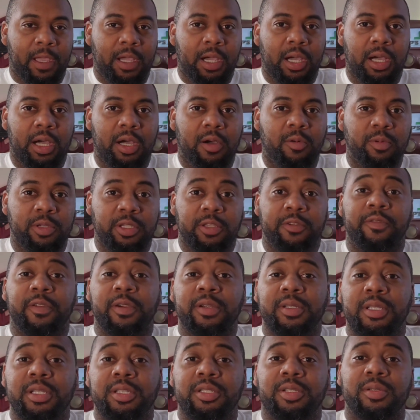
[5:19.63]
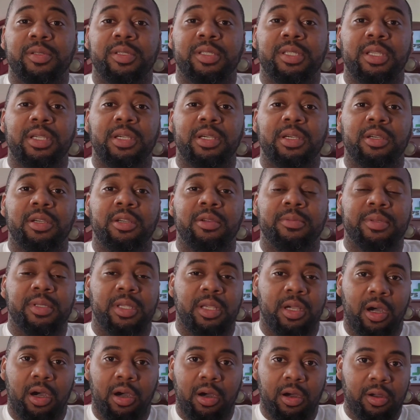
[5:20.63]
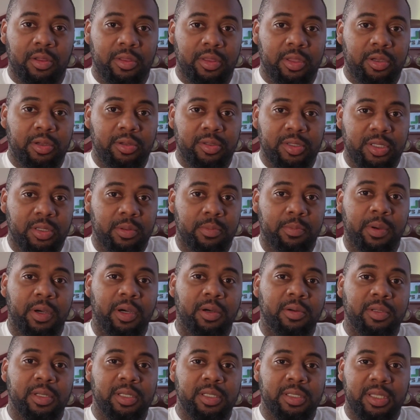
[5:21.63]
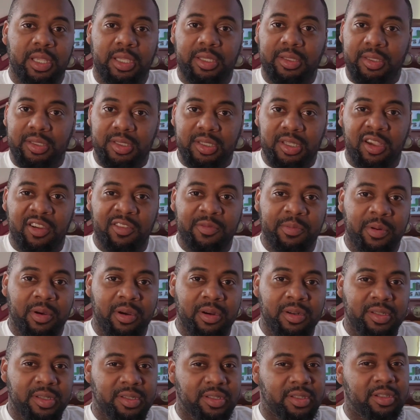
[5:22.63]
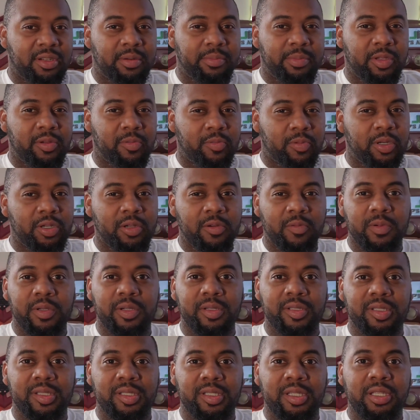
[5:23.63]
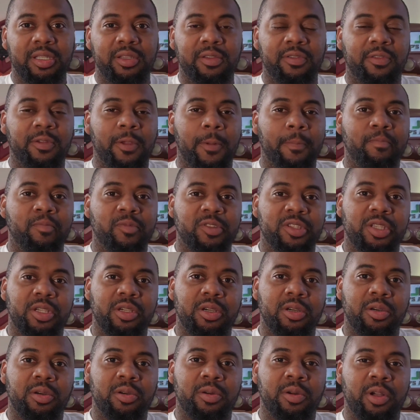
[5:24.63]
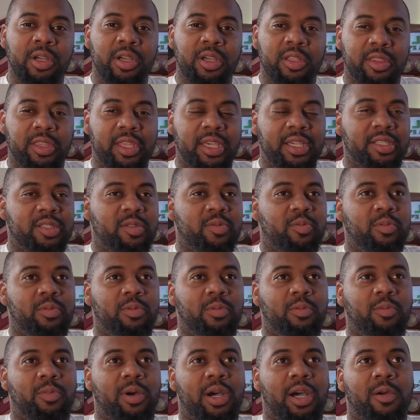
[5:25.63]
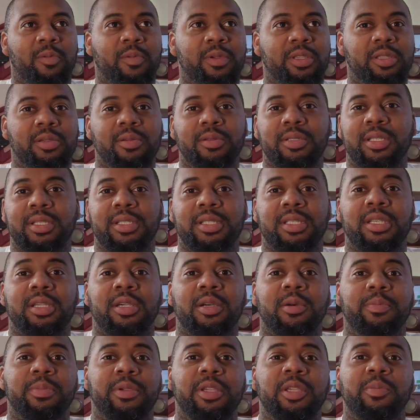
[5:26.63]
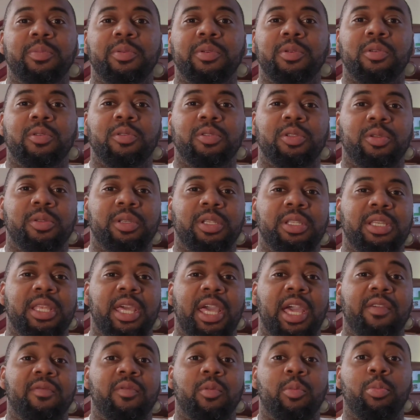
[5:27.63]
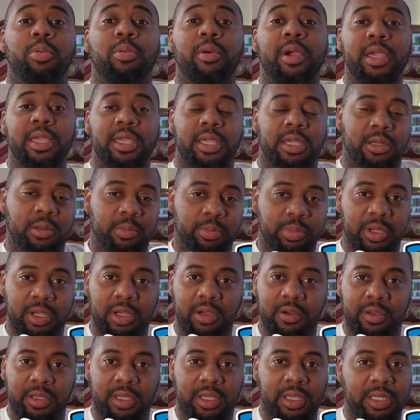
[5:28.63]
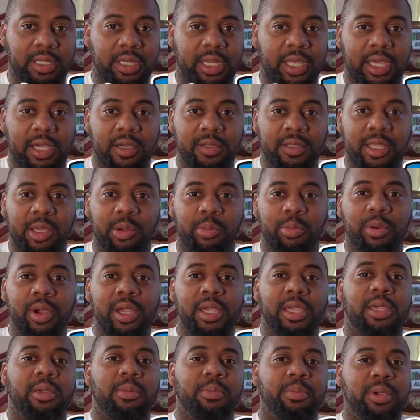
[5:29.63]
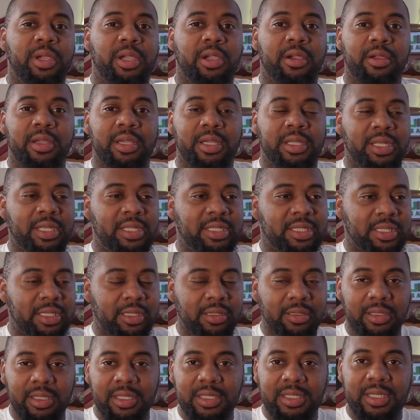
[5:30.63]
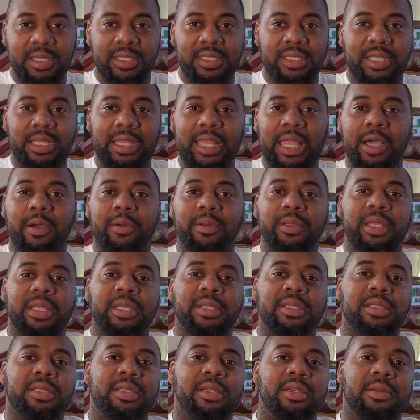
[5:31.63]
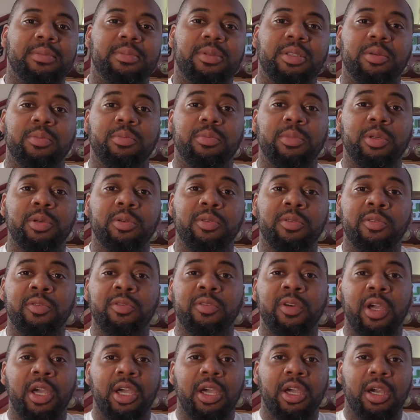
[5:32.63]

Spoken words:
when you first get your subs, all those components like the soft parts are going to be real stiff. So that's why we usually tell people you need to have a break-in period. Now, that break-in period is literally just allowing that sub to move